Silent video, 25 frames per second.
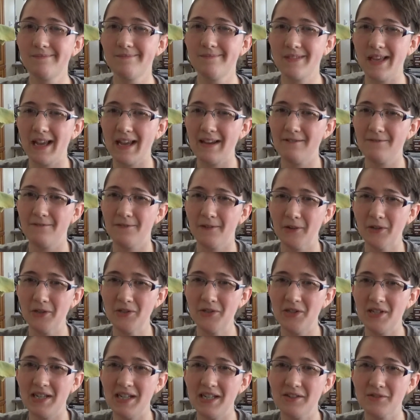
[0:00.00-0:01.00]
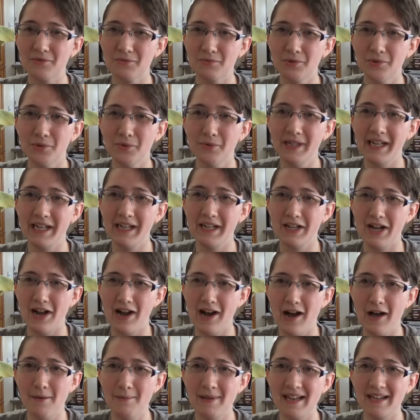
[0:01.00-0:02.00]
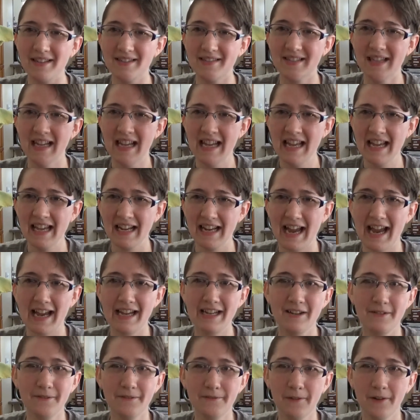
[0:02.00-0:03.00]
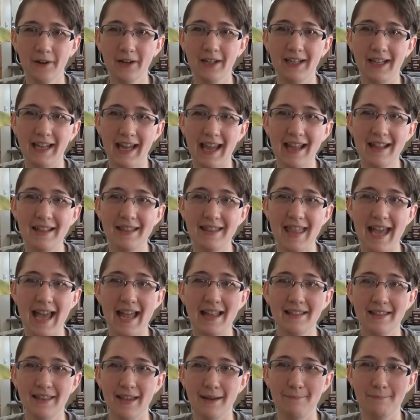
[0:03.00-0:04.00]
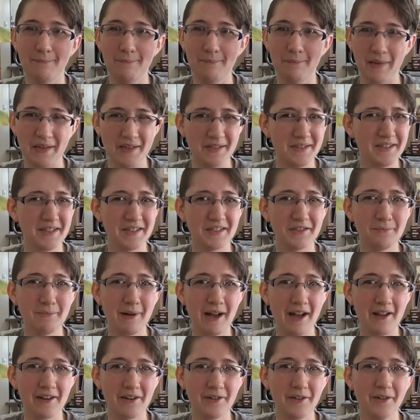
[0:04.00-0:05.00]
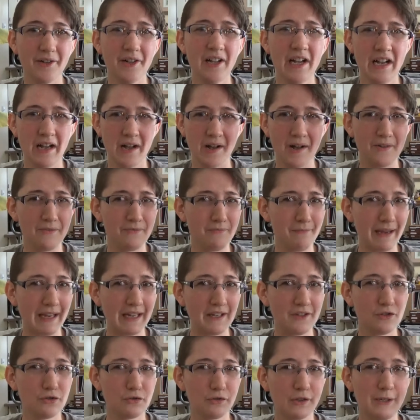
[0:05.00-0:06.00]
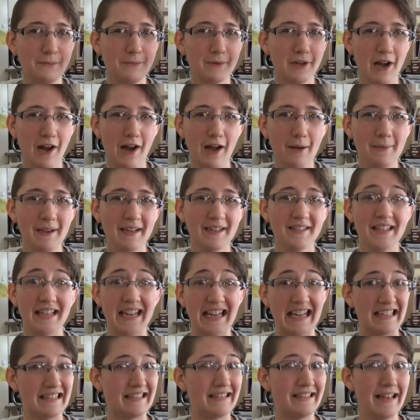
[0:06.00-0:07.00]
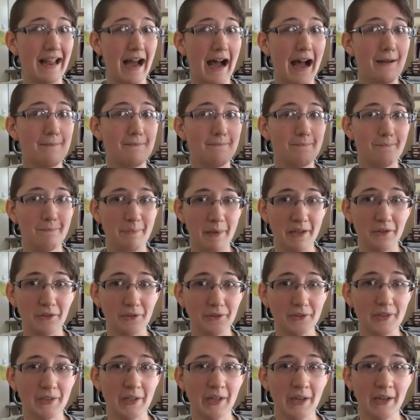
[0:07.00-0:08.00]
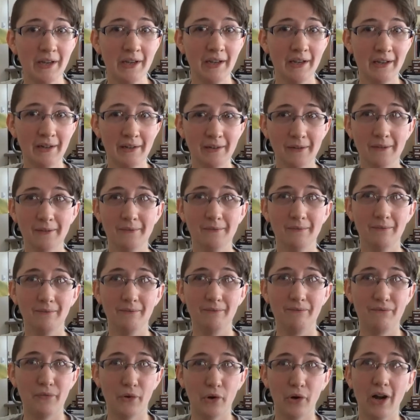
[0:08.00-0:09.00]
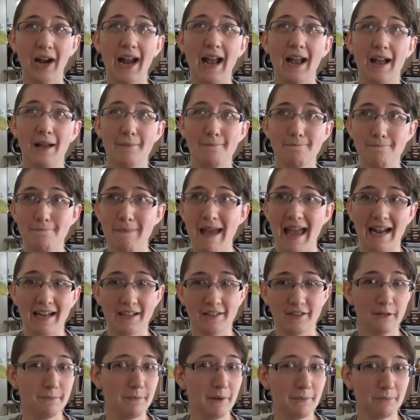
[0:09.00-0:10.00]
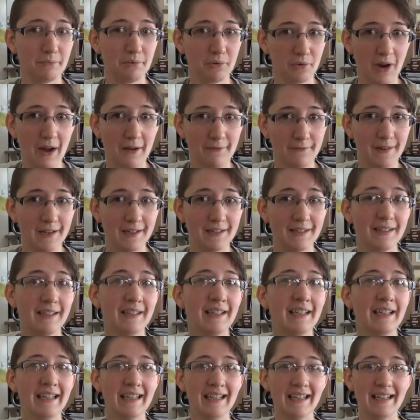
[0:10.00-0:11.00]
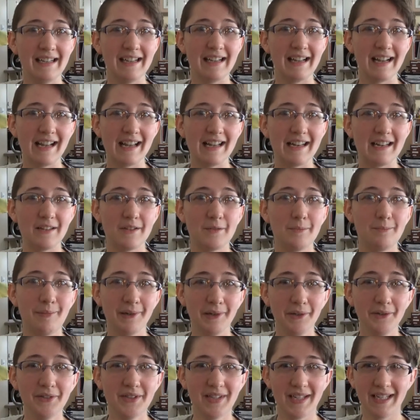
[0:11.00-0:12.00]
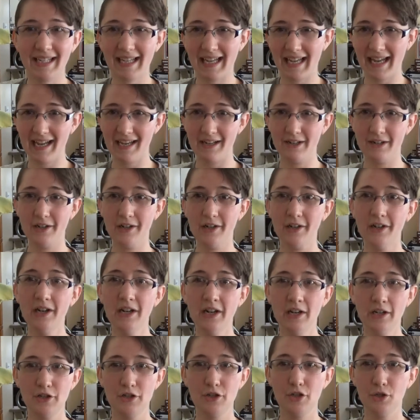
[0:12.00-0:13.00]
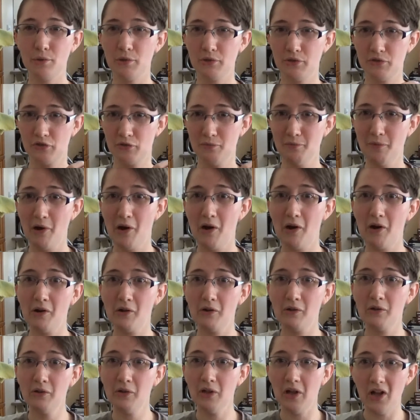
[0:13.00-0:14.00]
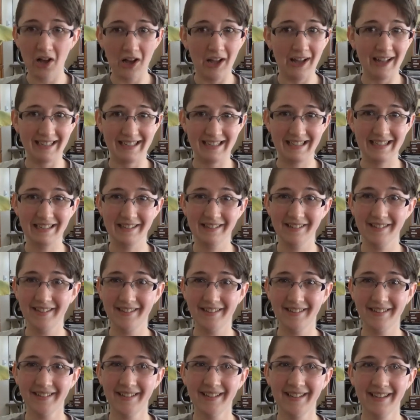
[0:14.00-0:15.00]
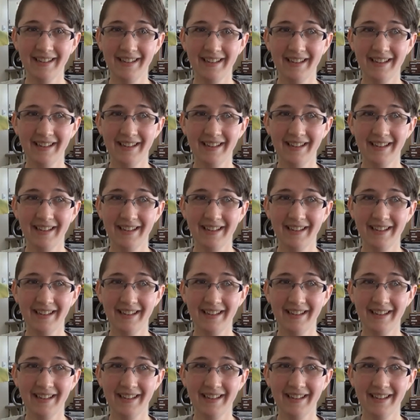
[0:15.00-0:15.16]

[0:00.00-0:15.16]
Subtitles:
diversity is ruining comics kind of forget that the business model of mainstream comics is not built for maximum profit. It is built to cater to a small audience,